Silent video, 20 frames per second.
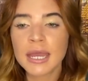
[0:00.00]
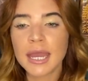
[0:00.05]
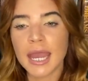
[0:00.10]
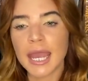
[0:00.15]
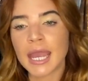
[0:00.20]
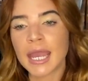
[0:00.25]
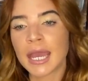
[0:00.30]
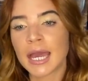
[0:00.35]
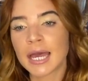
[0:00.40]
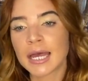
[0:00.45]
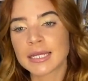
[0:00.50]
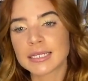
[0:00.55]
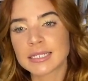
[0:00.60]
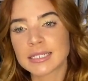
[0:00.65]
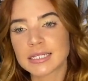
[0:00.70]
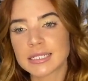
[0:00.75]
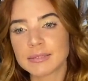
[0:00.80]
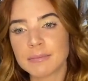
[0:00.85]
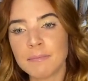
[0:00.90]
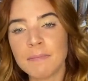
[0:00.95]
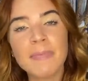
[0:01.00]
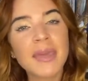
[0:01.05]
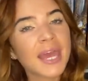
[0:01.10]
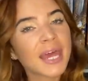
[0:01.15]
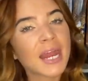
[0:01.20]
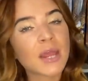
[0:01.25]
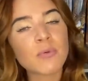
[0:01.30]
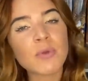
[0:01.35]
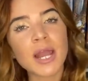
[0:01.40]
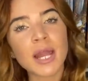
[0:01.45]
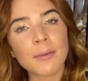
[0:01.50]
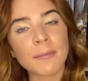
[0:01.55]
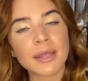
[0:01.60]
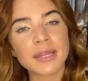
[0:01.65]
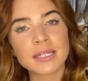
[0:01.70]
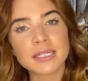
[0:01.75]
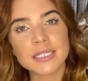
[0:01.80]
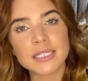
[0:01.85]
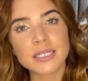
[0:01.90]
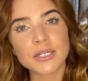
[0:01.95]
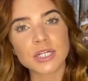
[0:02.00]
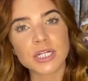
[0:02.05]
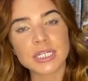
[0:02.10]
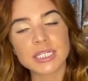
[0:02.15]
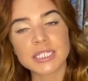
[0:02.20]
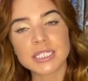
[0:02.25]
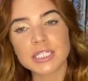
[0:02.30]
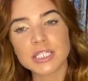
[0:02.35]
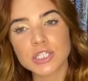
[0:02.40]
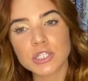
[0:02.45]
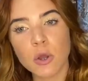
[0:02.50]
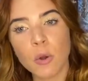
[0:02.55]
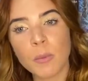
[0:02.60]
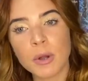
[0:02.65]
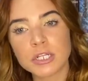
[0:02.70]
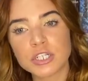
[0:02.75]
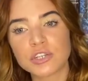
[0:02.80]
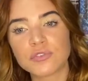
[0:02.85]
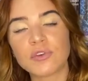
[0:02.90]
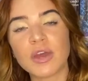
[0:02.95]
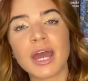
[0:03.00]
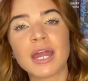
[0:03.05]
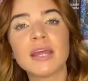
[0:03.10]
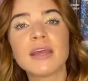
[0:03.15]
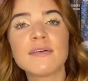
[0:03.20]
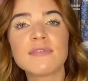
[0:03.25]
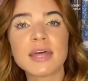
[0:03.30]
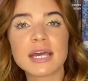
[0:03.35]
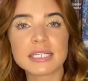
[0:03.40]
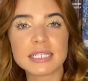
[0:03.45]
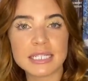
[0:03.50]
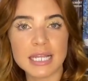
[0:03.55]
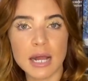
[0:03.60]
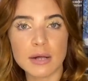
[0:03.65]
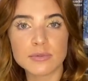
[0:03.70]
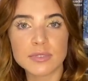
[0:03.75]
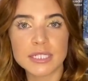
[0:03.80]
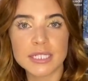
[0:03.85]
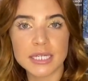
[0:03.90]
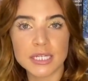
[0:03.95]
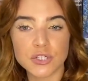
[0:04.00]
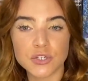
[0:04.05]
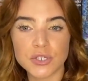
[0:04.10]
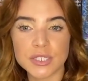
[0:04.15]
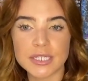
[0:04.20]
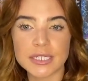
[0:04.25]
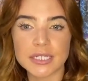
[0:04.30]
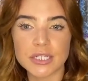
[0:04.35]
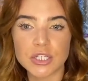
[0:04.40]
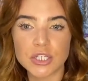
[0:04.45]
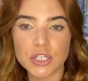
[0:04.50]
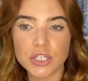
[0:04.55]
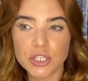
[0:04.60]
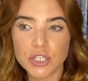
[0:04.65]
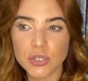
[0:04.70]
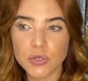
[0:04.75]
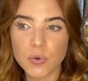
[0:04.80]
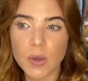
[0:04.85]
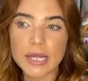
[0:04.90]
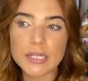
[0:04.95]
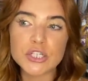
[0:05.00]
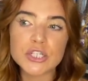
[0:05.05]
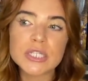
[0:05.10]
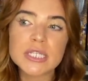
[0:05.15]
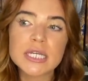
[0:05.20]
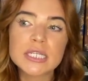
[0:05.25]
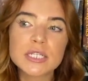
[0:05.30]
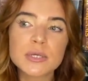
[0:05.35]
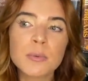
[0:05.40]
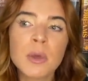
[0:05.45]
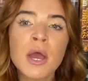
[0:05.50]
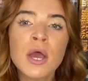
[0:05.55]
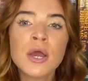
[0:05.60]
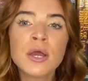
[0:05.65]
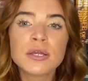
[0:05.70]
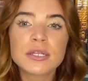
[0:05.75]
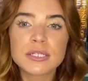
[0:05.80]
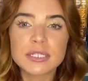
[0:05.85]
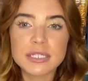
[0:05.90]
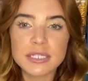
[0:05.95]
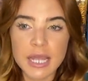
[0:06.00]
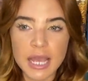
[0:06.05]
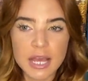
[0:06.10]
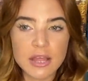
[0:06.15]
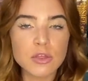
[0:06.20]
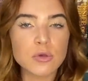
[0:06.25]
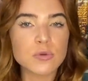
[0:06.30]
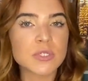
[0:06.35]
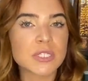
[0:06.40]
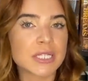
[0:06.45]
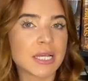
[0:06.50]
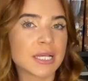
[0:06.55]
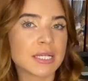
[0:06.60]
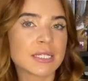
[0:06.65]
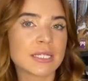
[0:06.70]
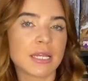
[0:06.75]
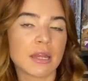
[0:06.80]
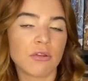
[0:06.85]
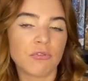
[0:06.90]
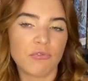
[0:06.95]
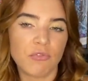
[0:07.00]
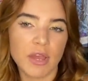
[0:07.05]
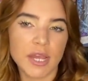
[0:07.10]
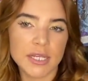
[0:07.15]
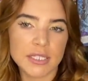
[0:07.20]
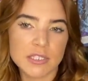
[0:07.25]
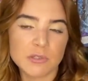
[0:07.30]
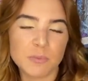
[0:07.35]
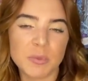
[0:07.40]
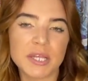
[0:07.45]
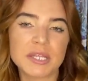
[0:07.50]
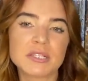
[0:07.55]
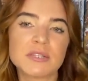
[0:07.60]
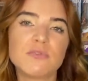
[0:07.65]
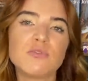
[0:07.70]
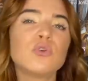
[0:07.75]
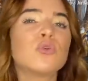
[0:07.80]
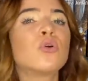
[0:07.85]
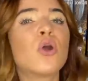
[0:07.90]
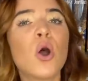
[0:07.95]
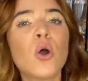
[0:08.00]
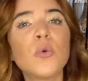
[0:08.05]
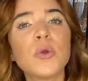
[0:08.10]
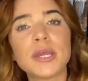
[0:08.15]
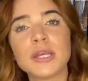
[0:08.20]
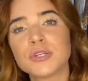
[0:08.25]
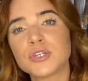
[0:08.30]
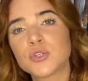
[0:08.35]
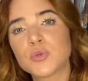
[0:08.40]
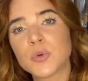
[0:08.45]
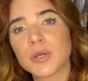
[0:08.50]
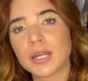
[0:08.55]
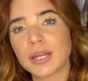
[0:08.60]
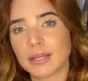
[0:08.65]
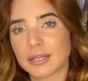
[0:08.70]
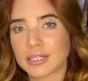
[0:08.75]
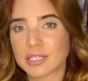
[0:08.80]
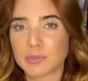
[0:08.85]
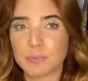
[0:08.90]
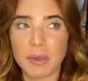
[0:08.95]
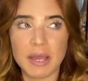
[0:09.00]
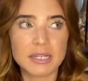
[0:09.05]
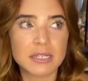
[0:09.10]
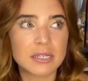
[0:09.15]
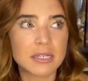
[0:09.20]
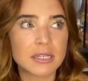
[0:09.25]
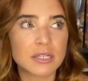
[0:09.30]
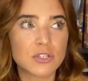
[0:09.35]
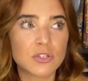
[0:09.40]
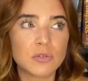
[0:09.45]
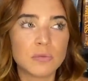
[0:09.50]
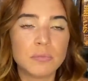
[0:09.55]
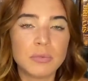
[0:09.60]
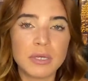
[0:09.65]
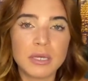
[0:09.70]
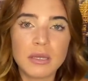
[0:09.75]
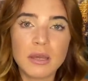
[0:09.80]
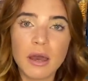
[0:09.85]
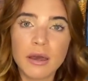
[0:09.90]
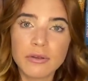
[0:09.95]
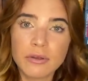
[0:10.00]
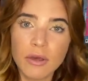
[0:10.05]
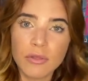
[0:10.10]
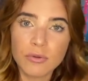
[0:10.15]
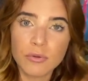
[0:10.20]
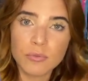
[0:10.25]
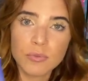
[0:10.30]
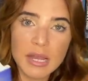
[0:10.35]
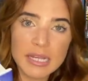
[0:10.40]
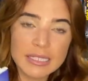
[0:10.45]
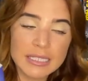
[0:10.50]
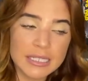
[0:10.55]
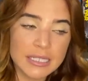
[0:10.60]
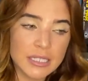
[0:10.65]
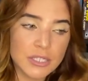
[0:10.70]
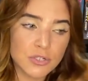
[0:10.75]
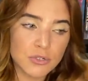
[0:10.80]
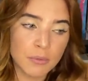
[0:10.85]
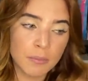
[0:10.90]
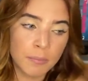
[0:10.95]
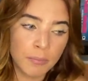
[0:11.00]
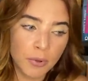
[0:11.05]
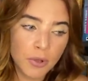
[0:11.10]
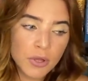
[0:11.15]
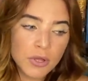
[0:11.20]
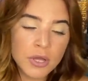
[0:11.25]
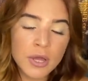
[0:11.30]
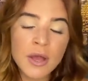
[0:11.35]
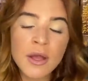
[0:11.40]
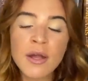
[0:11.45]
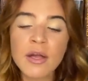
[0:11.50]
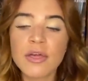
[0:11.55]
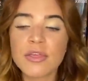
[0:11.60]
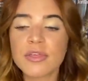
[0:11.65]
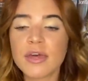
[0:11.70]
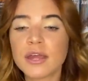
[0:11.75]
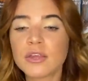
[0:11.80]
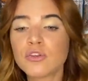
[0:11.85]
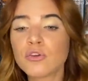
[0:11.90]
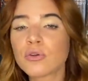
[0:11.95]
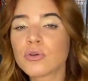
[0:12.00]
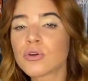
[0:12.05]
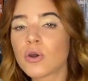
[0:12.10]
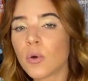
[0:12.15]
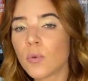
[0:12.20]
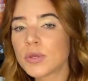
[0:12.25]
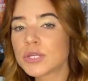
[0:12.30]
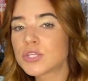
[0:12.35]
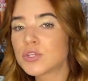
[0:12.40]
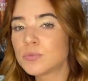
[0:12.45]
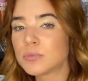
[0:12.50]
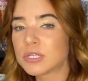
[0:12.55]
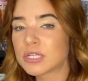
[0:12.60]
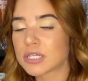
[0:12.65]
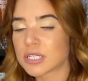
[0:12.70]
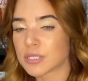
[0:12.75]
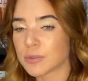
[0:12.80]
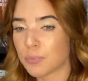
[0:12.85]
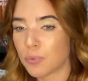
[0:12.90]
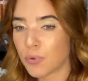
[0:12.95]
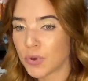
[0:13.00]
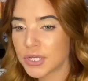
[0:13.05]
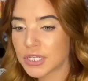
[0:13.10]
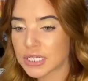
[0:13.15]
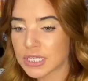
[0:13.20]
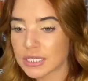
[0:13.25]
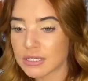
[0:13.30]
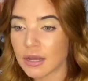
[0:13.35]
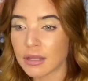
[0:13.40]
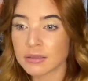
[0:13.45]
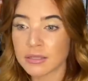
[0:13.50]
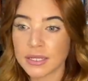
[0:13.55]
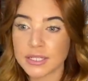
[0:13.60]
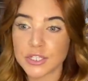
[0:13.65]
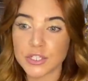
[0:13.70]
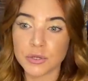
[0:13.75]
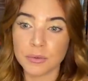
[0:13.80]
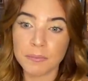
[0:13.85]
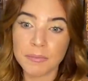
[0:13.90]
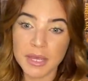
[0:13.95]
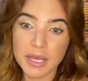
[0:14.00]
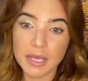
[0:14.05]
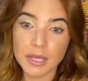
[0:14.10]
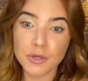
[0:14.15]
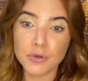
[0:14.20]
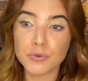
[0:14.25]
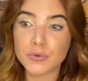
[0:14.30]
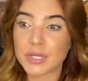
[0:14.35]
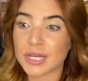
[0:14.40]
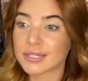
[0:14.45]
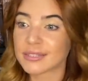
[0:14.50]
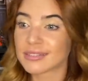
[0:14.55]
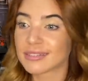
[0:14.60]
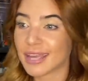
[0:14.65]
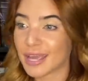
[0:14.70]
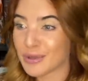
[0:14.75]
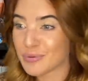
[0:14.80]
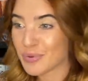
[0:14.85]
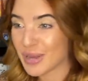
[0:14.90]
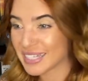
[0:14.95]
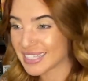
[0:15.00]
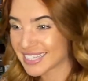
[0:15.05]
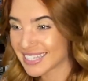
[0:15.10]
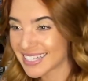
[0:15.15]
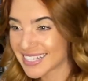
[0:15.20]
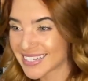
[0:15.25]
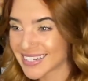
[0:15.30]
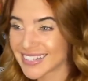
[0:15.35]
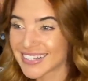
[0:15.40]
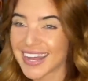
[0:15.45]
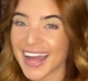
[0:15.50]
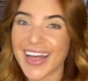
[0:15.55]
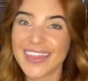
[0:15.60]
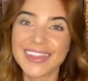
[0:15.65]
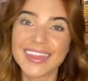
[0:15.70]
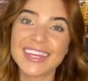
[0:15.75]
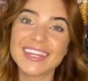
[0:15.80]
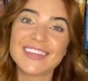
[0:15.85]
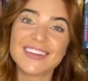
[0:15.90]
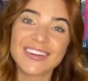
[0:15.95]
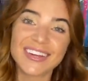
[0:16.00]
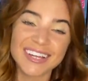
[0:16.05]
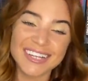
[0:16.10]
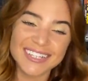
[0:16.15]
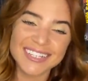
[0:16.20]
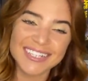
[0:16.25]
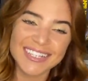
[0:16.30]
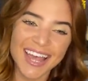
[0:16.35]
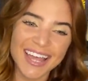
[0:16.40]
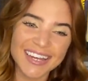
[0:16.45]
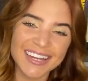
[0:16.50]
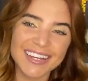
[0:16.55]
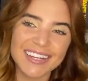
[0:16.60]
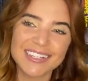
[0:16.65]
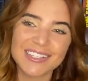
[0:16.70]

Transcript: And man, I recommend the series so much if any of that sounds interesting to you. I just like to say those things in advance because if you go into it expecting it to be another Red Sister book, then you're going to be disappointed unless you're me who doesn't like Red Sister and then you're excited.